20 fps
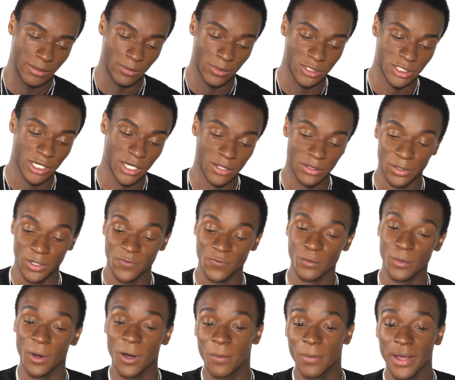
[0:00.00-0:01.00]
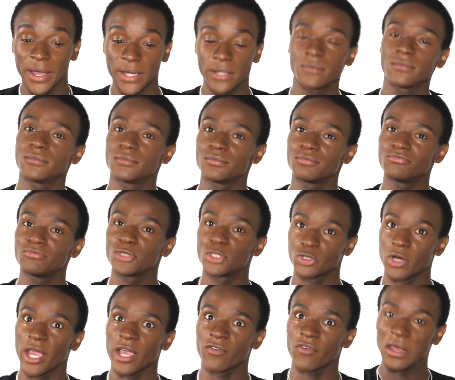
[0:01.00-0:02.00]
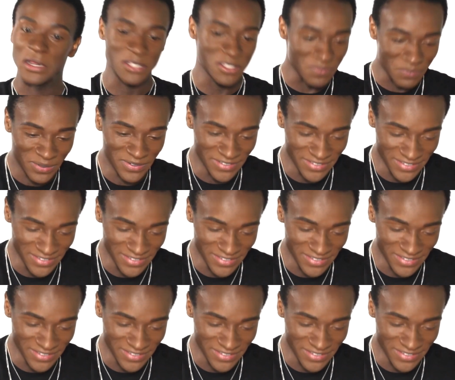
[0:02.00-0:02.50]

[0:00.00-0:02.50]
which I learned from all my drag friends.